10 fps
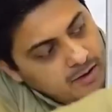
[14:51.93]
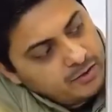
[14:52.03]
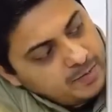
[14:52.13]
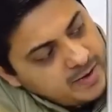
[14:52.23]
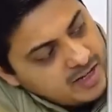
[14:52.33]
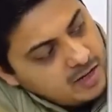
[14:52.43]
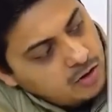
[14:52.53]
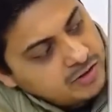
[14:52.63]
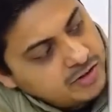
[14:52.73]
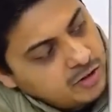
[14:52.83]
will be
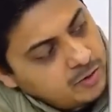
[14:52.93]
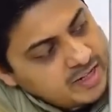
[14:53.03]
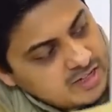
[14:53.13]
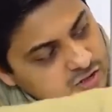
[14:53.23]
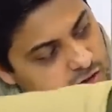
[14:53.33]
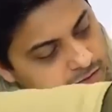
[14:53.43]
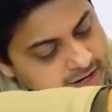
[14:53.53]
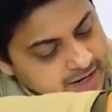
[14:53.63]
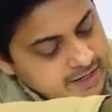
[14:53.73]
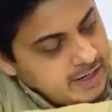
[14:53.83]
on the terminals of
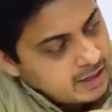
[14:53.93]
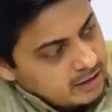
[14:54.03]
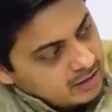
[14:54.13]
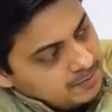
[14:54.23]
the inductor.